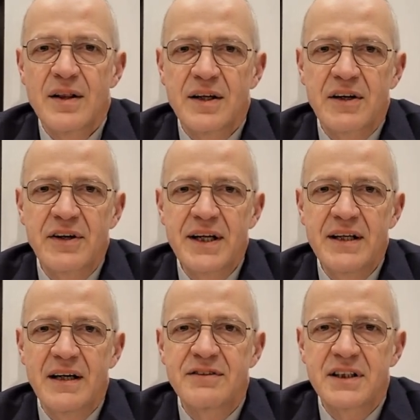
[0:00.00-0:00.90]
The
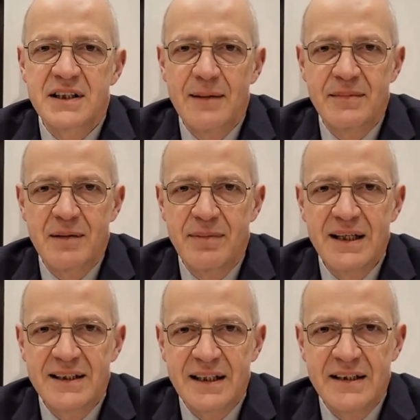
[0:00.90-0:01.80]
degree of
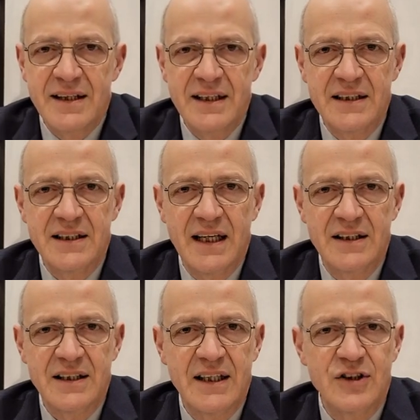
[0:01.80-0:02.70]
susceptibility to these
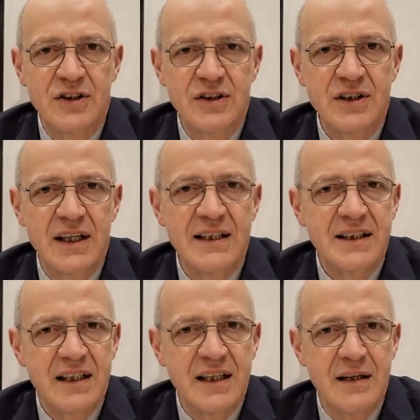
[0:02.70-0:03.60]
sensations is
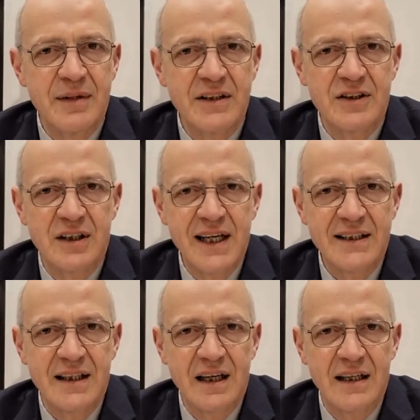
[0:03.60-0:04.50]
determined
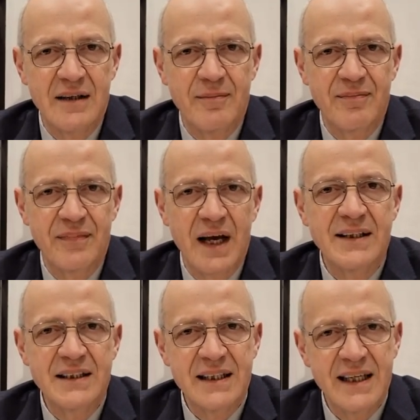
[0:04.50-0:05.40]
genetically
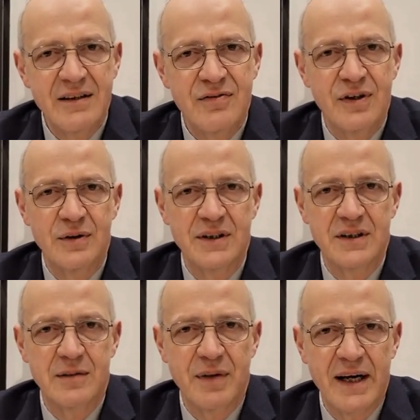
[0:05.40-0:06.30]
and is
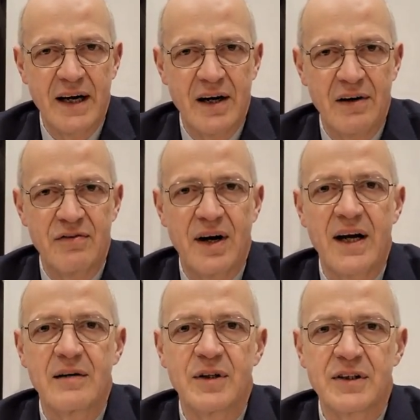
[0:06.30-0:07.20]
influenced by our
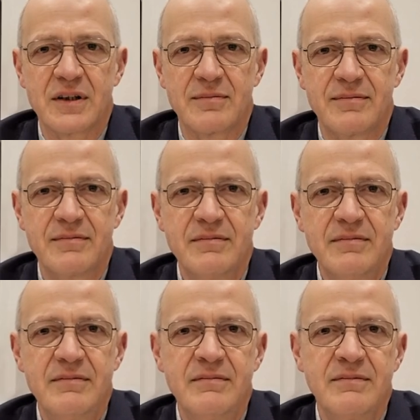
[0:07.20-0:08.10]
environment.
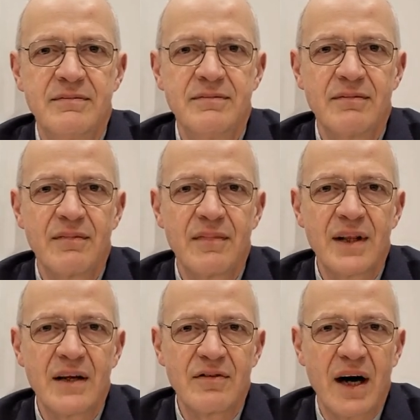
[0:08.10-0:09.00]

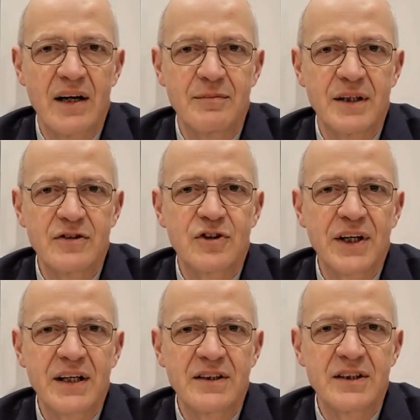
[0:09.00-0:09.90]
The environment
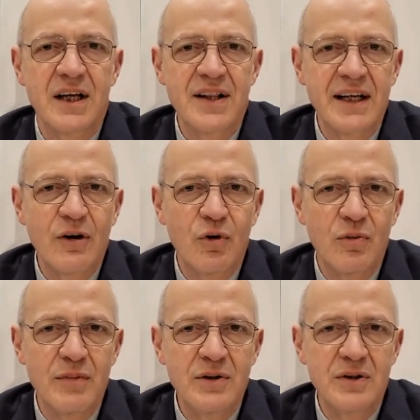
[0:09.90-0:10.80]
triggers the
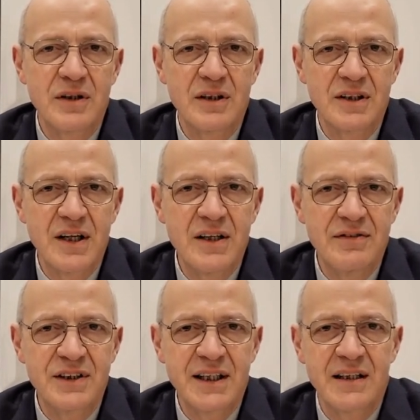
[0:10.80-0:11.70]
hormonal and
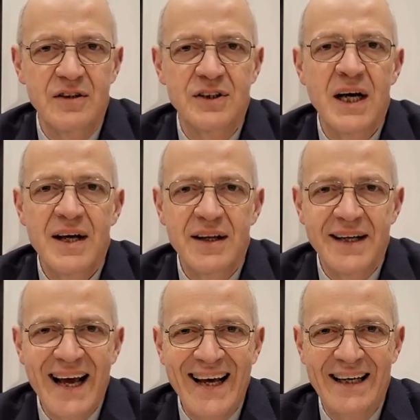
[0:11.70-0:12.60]
nerve signals
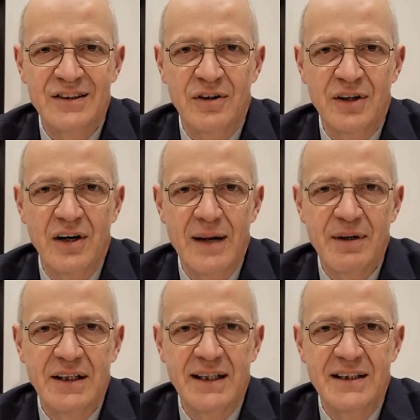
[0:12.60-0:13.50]
that act on our
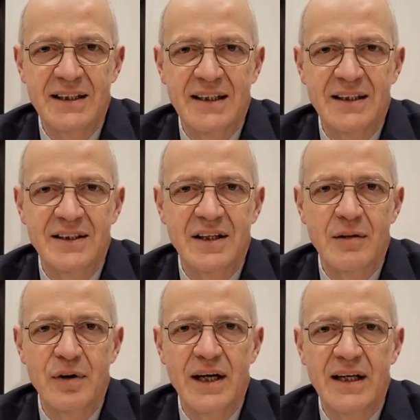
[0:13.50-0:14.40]
appetite centres in
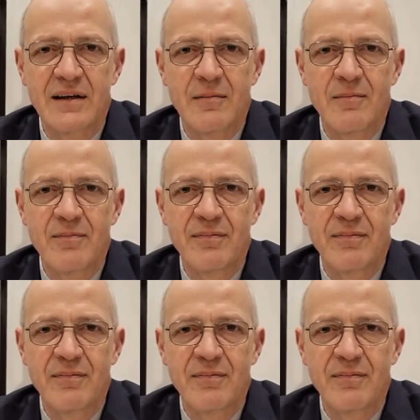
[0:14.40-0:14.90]
the brain.